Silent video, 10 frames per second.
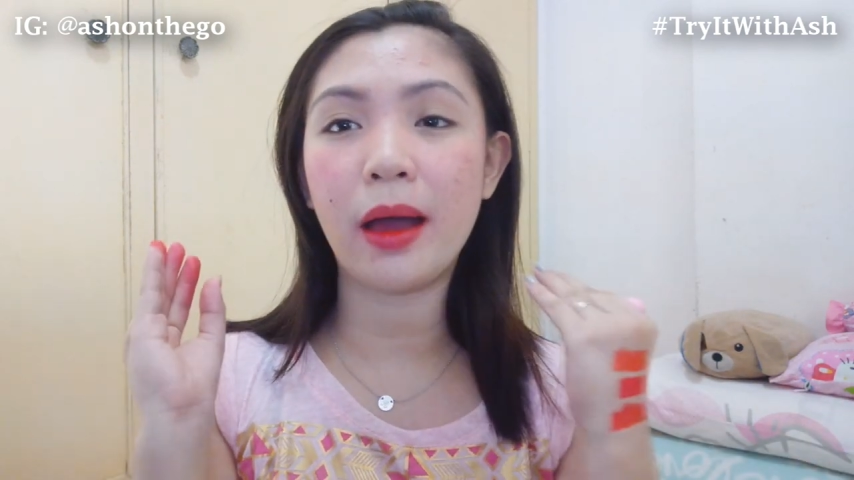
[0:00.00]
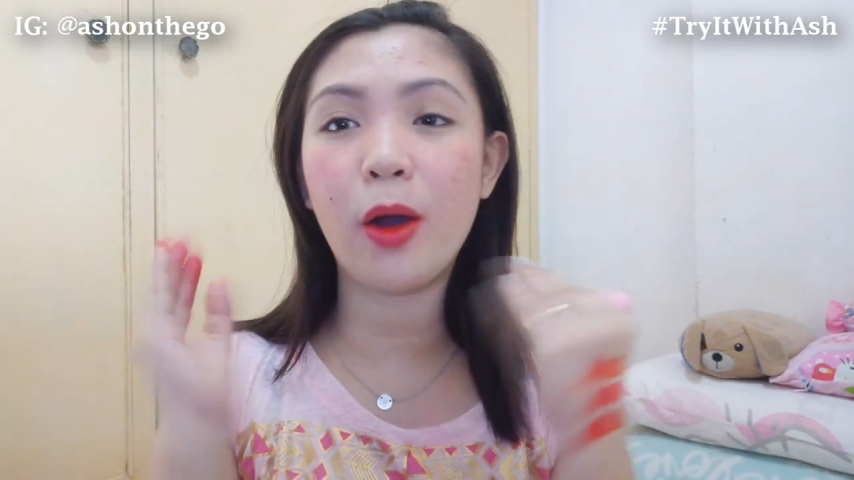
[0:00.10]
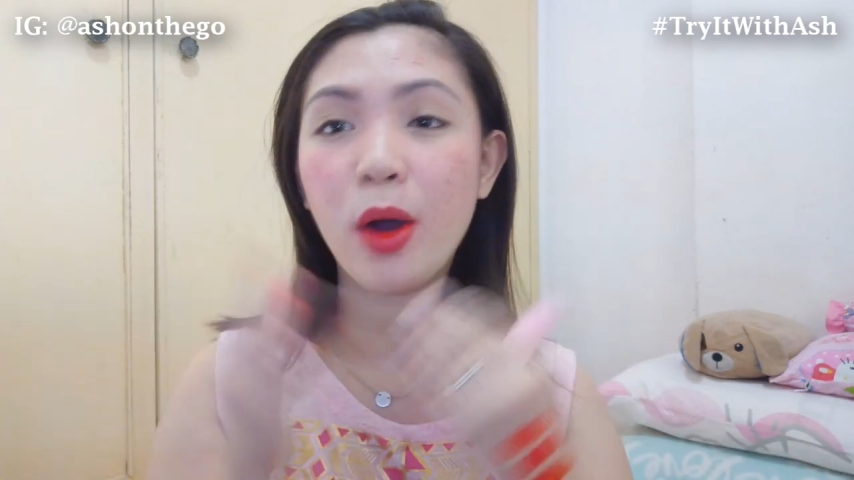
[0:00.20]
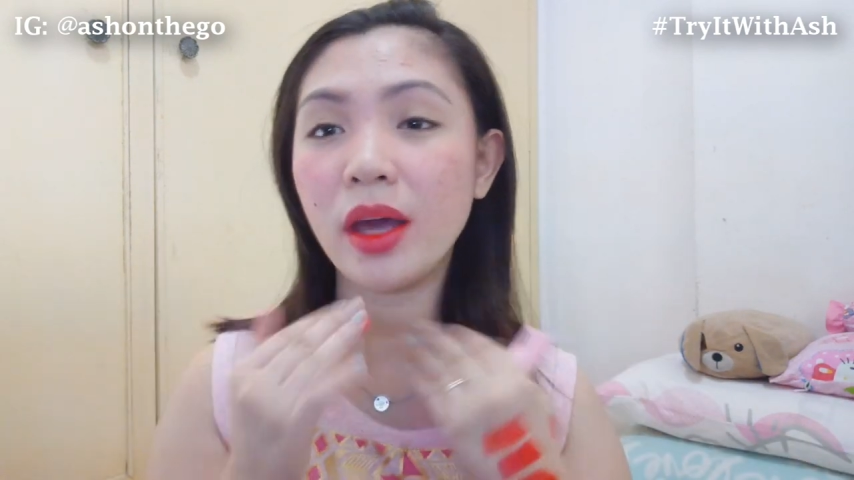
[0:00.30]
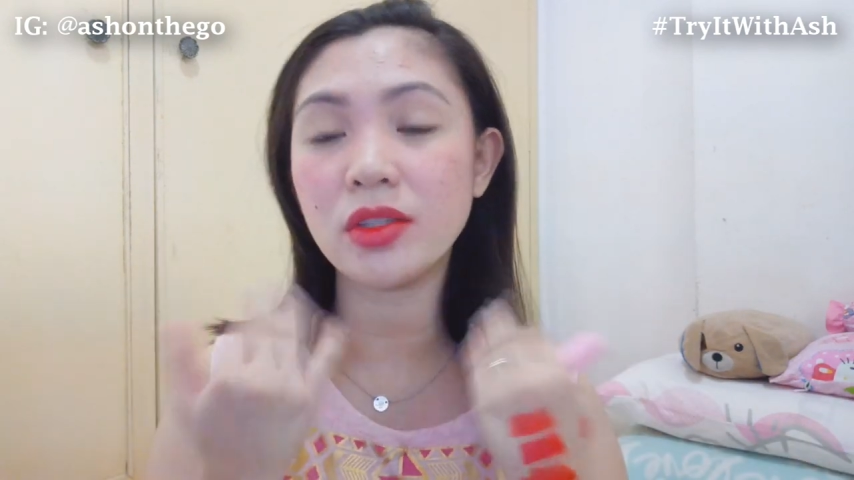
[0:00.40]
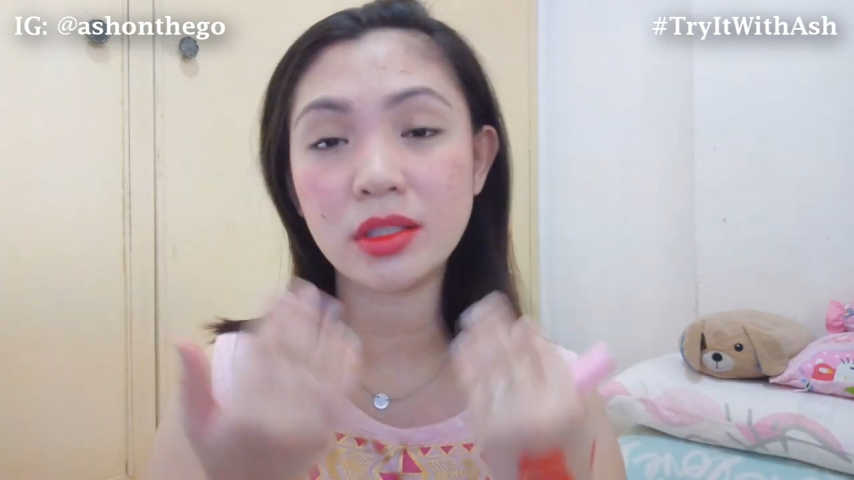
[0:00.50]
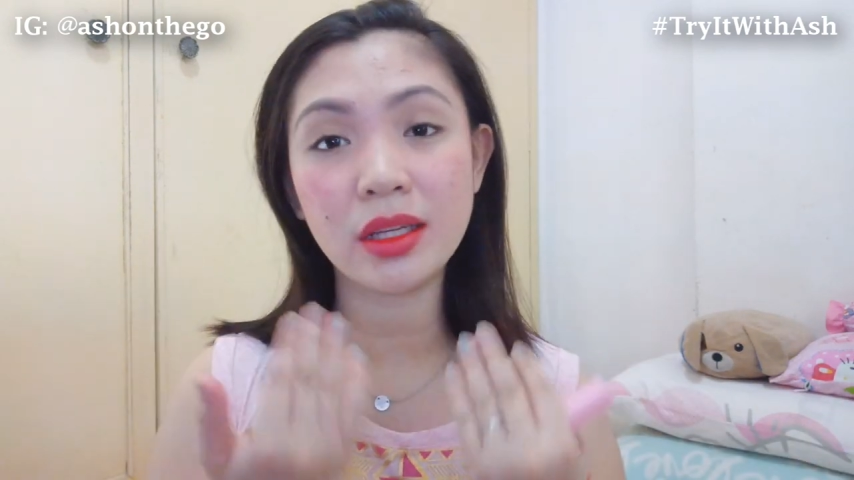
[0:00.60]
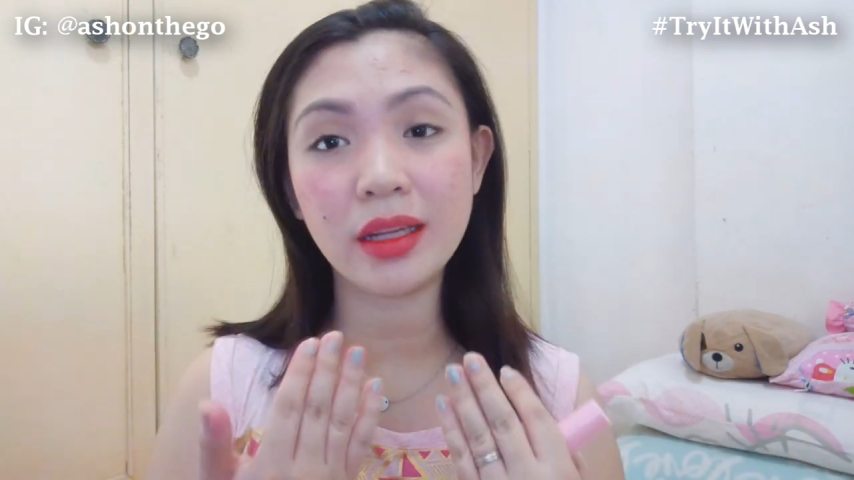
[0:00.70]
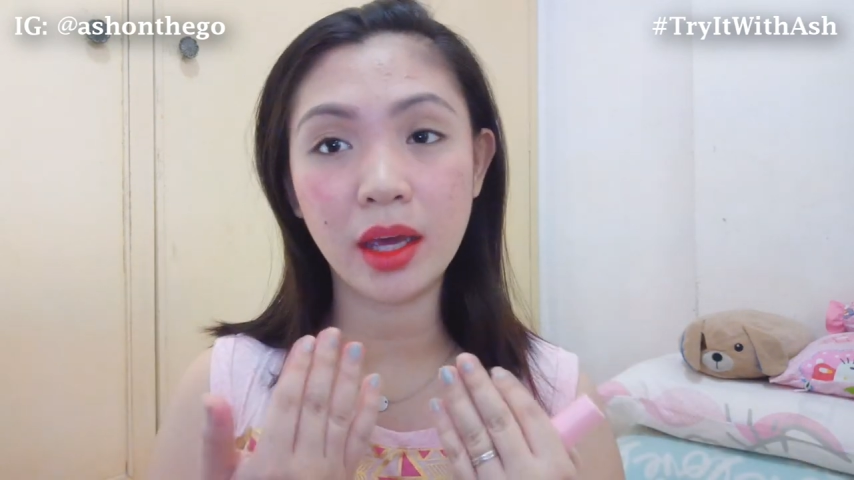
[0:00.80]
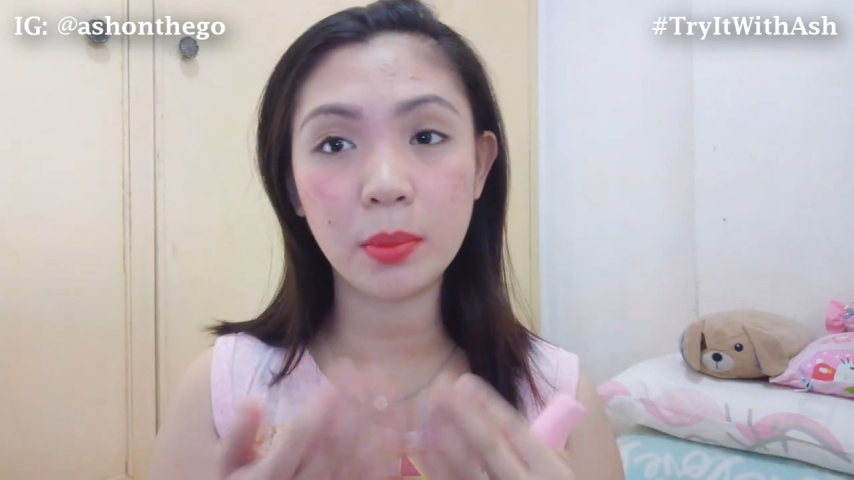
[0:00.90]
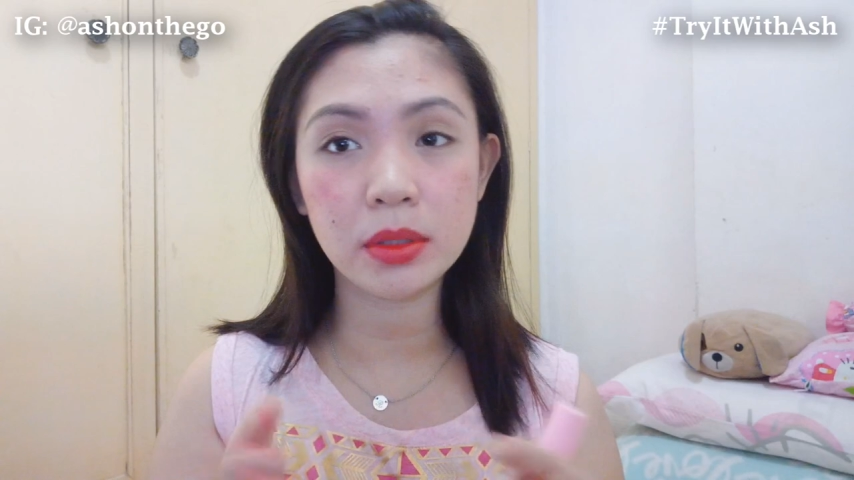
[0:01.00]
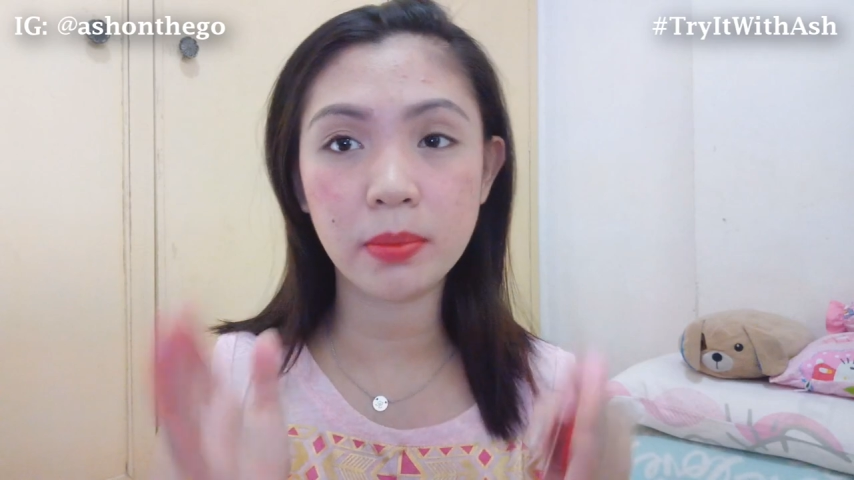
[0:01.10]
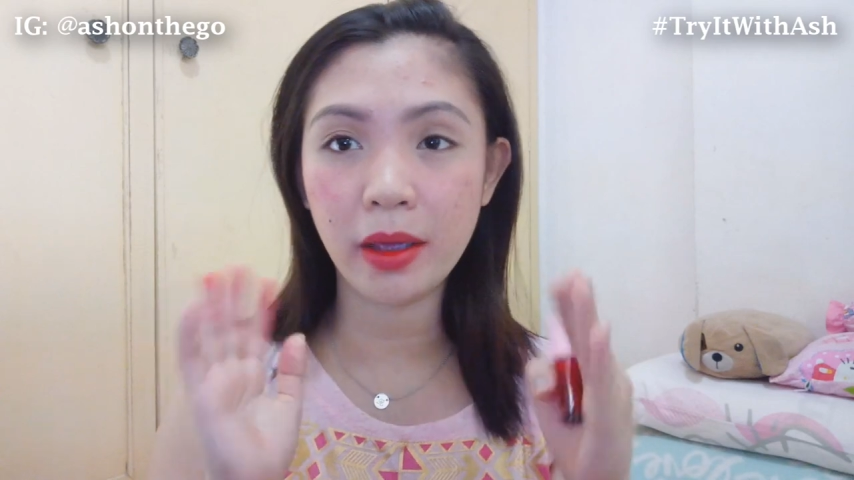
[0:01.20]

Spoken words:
Okay siya sa lips,